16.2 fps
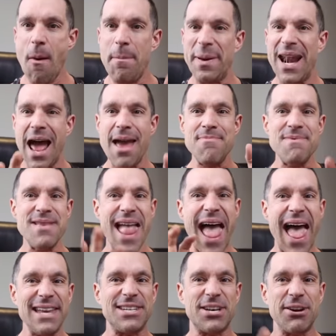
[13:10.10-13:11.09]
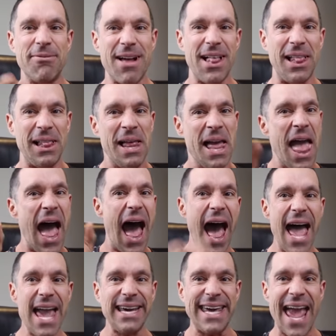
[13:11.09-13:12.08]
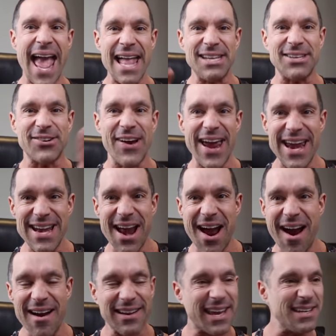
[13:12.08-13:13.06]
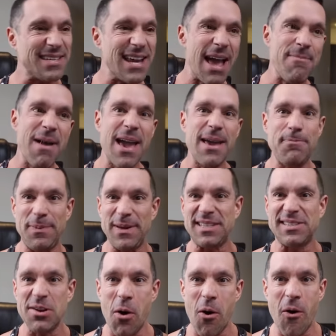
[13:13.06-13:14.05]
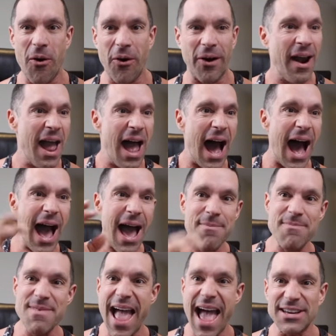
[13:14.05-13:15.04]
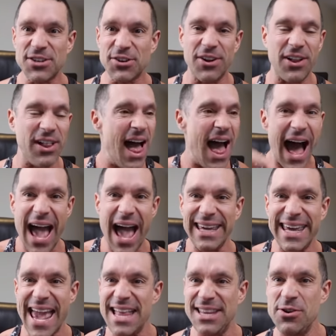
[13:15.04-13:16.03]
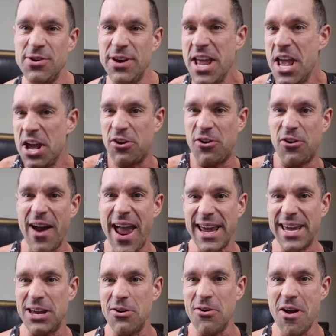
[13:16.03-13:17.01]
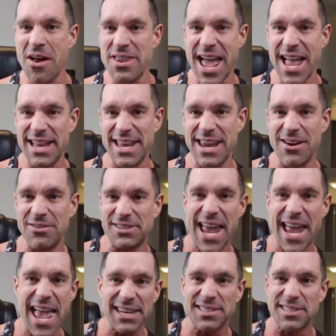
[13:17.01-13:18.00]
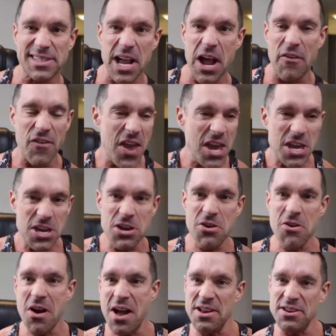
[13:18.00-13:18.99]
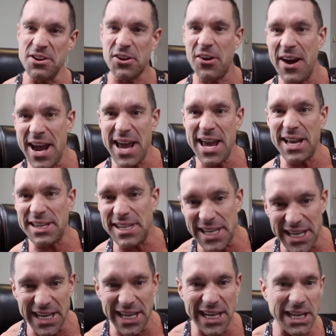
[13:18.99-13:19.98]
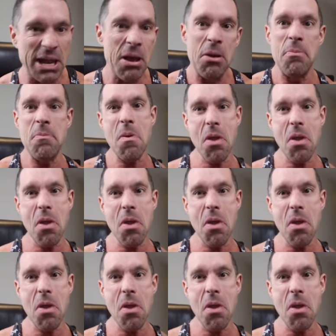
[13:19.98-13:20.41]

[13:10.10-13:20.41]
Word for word: Oh, but I'm natural. I can't train hard because I might be sore. I'm natural. I can't do it. Greg, you're on that there test stuff. You're on creatine.